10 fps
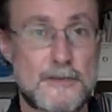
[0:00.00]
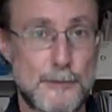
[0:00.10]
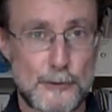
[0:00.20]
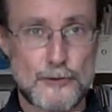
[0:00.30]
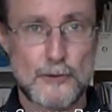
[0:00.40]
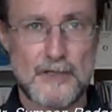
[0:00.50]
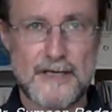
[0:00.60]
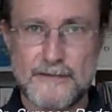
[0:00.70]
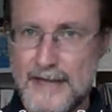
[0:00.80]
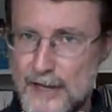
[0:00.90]
of spiritual
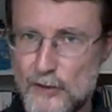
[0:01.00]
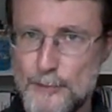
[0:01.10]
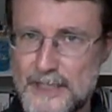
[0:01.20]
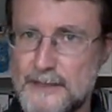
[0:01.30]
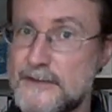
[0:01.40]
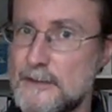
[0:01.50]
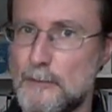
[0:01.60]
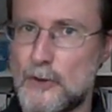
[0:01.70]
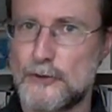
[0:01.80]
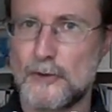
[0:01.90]
life, health maintenance,
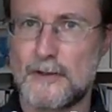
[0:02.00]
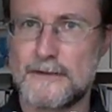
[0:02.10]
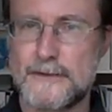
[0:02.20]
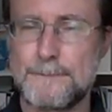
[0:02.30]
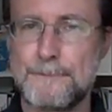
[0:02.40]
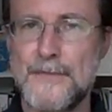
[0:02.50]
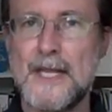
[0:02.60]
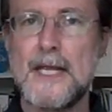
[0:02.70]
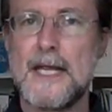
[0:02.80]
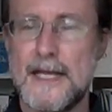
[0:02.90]
and martial arts.
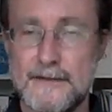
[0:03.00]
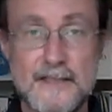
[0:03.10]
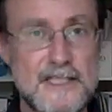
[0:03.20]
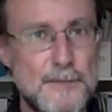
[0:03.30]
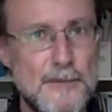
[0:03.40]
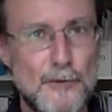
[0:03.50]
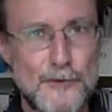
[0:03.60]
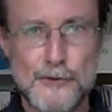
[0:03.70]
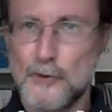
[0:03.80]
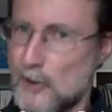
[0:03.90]
And these
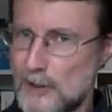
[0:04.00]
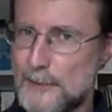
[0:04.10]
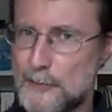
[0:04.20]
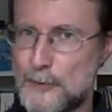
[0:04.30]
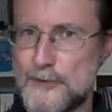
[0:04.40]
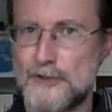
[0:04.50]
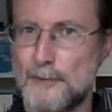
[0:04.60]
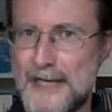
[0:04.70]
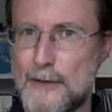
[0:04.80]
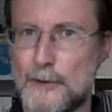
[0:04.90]
people knew all about
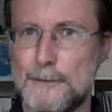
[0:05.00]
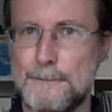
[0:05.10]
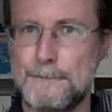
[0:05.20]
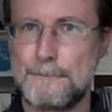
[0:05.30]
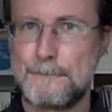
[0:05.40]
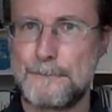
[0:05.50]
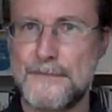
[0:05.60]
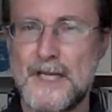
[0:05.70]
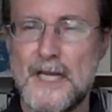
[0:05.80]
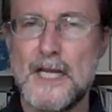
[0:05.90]
personal power.
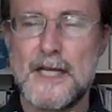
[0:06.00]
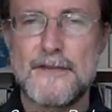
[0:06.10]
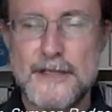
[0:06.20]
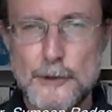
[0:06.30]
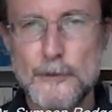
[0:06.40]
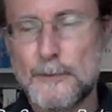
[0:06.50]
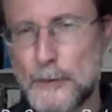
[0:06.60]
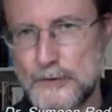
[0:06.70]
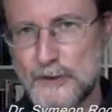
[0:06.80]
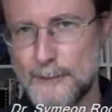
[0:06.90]
They knew
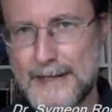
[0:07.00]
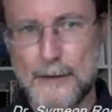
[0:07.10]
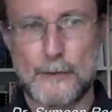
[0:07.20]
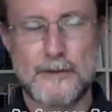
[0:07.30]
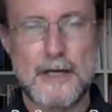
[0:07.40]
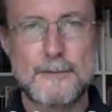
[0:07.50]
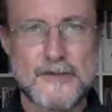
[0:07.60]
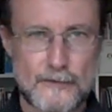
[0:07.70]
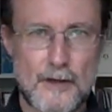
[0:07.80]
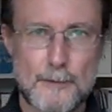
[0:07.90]
that personal power
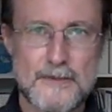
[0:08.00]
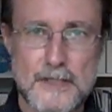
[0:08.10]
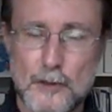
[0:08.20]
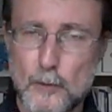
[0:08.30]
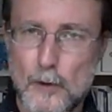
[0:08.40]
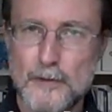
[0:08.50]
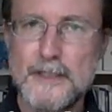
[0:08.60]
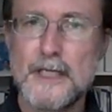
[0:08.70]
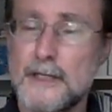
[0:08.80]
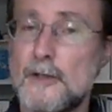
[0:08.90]
comes from a
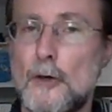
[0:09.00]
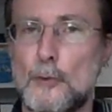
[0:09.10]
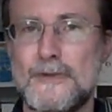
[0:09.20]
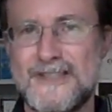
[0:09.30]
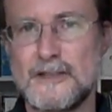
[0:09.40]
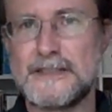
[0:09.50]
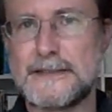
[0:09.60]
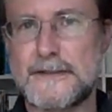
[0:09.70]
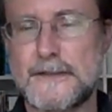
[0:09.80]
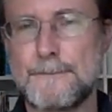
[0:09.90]
quality I call
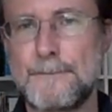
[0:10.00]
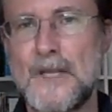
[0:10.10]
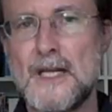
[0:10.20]
resilience.